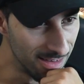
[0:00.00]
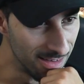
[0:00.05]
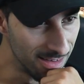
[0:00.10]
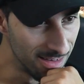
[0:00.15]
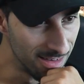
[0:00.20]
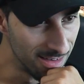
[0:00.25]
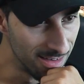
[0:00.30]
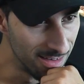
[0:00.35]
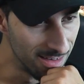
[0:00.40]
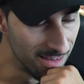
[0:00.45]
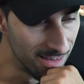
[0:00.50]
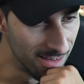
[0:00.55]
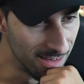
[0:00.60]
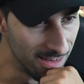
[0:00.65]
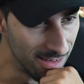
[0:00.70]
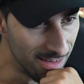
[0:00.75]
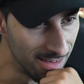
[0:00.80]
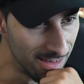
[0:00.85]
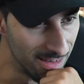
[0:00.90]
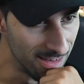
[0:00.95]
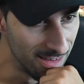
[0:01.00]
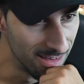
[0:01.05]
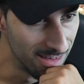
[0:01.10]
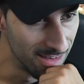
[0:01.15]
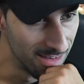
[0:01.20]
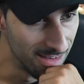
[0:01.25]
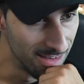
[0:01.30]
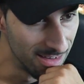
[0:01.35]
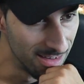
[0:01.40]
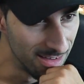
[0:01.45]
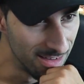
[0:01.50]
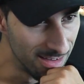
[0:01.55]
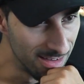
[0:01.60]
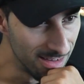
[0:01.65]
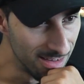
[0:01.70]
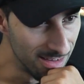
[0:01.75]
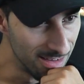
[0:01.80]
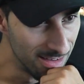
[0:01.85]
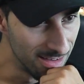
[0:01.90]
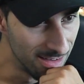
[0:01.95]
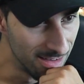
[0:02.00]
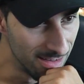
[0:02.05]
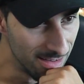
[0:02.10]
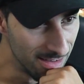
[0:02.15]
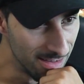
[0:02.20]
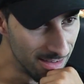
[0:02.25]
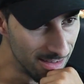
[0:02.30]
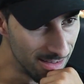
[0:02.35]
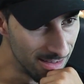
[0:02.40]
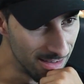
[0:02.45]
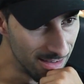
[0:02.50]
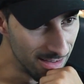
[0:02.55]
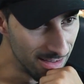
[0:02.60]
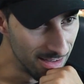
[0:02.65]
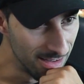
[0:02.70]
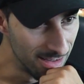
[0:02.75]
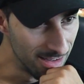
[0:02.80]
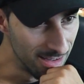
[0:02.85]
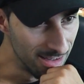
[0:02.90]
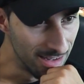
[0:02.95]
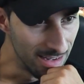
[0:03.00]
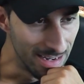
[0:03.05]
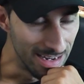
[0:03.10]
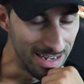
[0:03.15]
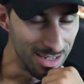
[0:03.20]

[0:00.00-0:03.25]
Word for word: Very happy, you and I. I do too.